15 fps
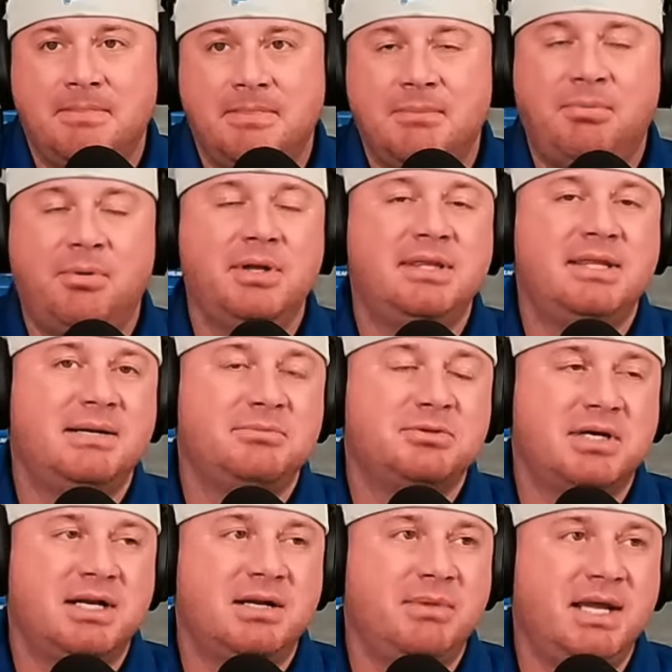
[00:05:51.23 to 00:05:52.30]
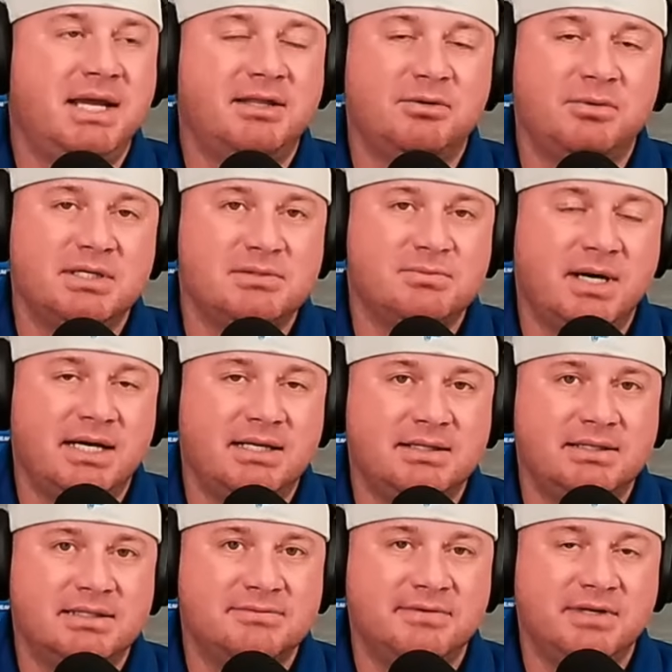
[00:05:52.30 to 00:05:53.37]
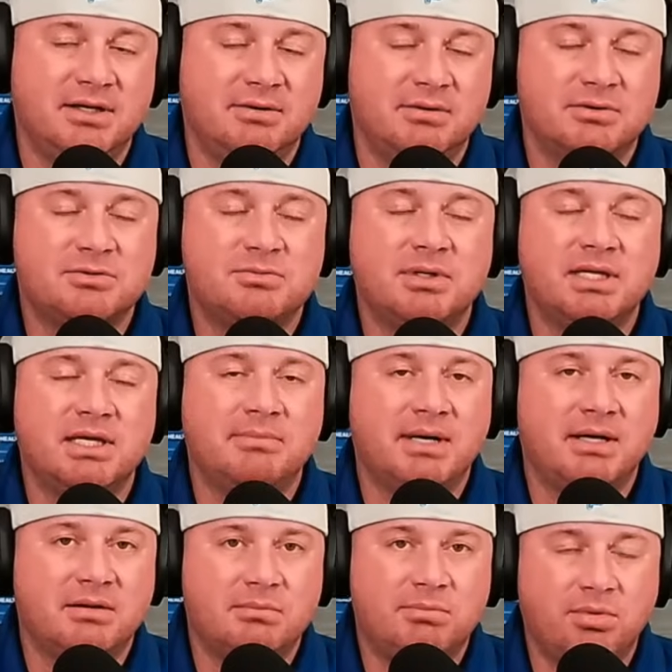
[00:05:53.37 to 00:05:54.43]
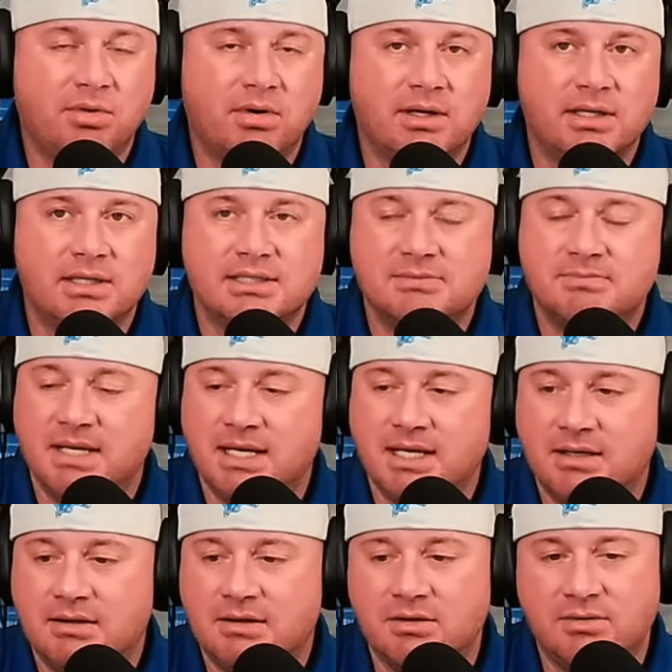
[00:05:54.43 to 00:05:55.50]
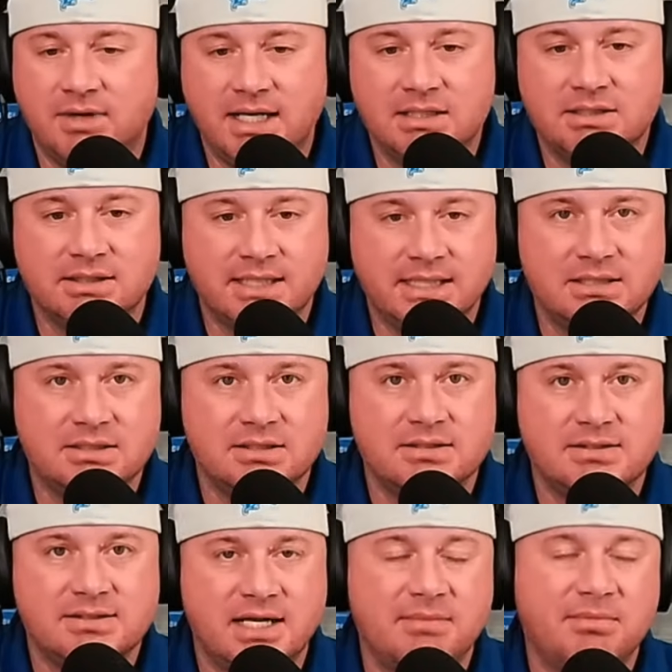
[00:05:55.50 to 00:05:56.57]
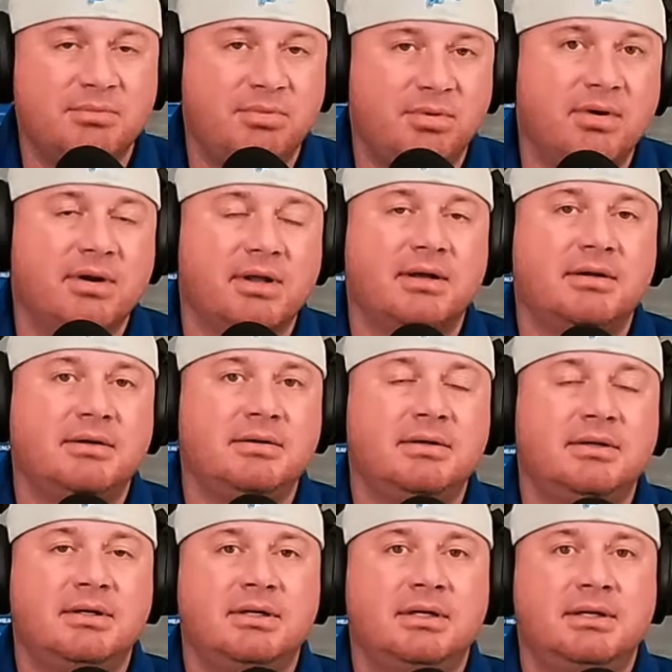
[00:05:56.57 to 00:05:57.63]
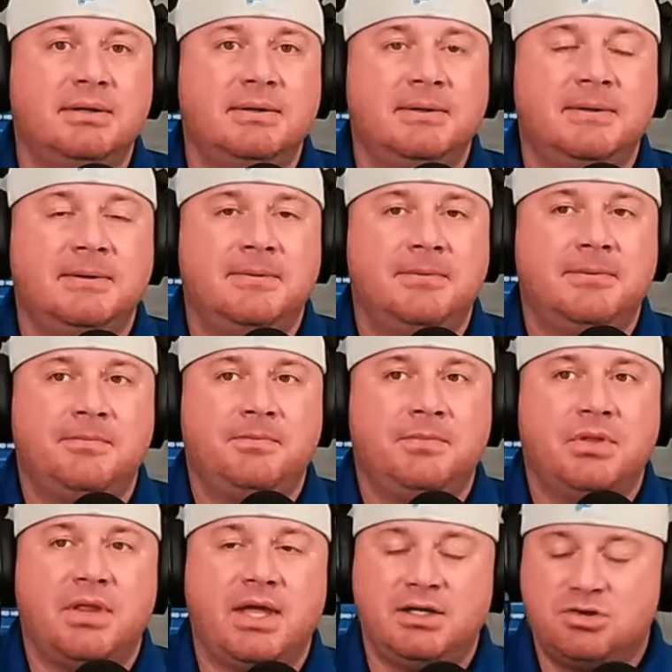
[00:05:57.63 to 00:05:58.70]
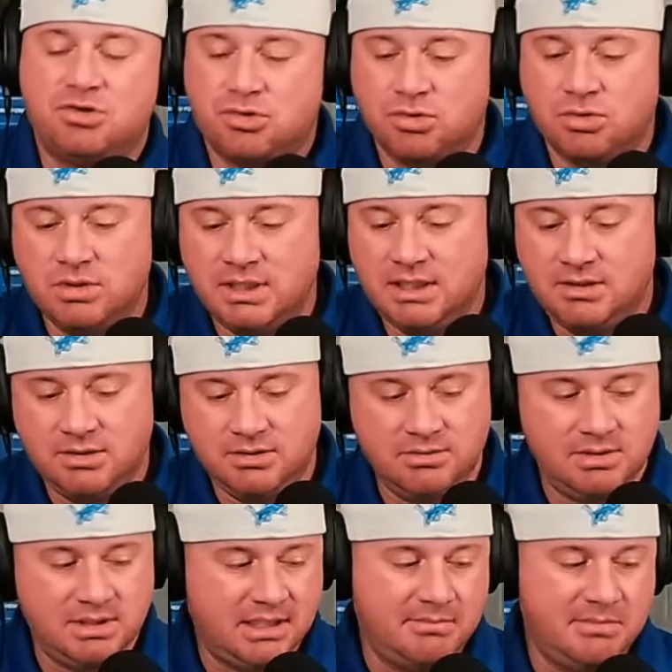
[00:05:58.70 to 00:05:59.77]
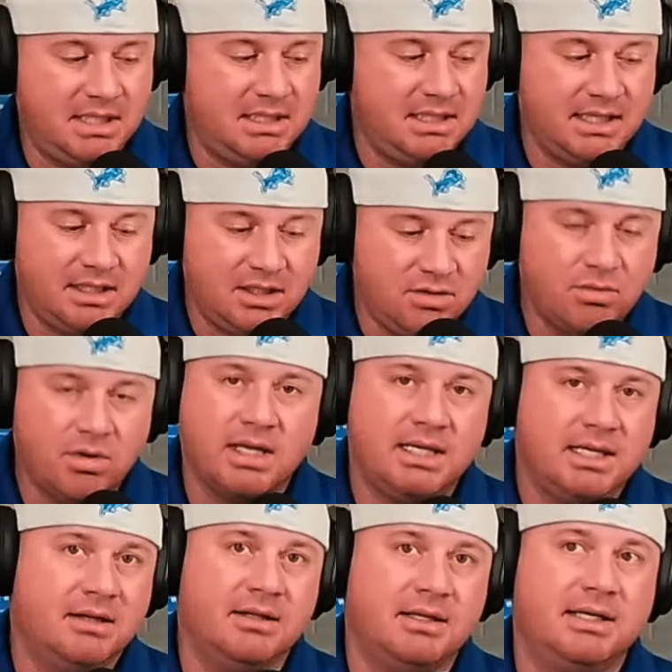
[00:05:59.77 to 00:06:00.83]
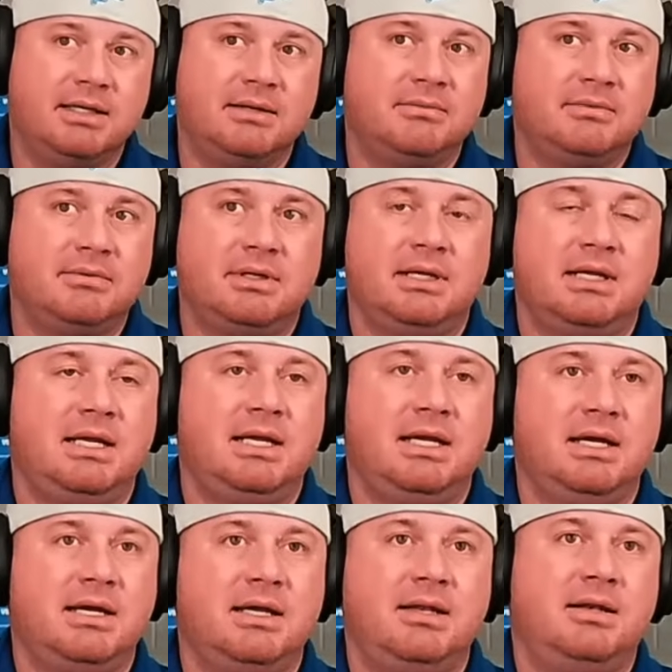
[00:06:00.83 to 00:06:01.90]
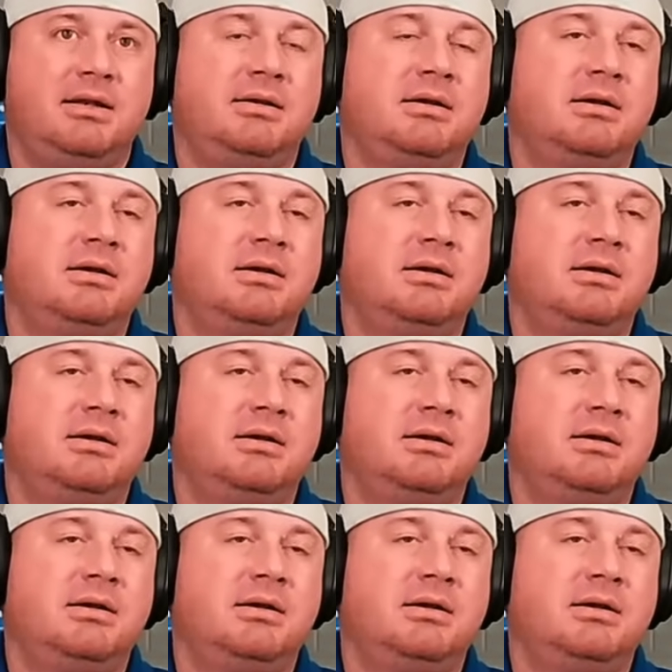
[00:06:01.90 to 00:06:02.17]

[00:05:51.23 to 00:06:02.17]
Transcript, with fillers: The point that I'm trying to make, and the reason why I did this video, and it was really about LaPorta, is, man, congratulations, Sam LaPorta. Like, truly, dude, I mean, like, you are killing it. And